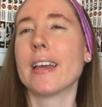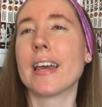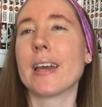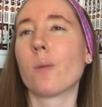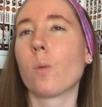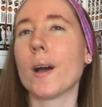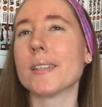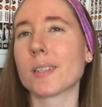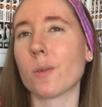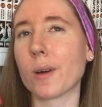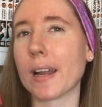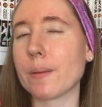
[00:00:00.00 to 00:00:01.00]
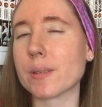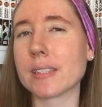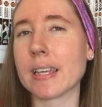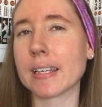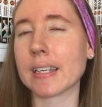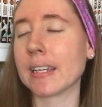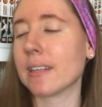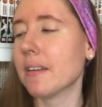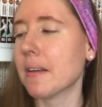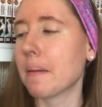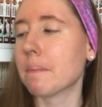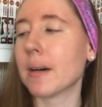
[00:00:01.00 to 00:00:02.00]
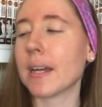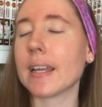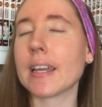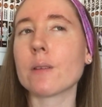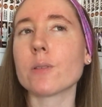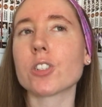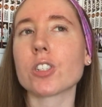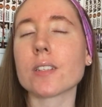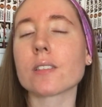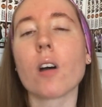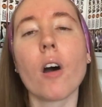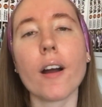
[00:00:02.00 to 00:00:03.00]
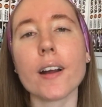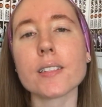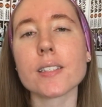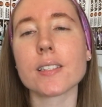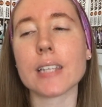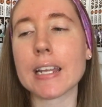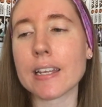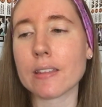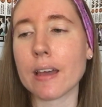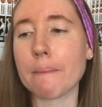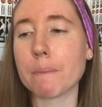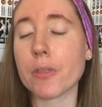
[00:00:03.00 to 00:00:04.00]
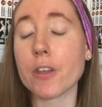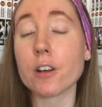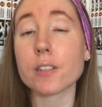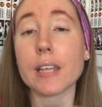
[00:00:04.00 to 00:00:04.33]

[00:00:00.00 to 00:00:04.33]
it wasn't what I was thinking. But it was just hard seeing them. But there's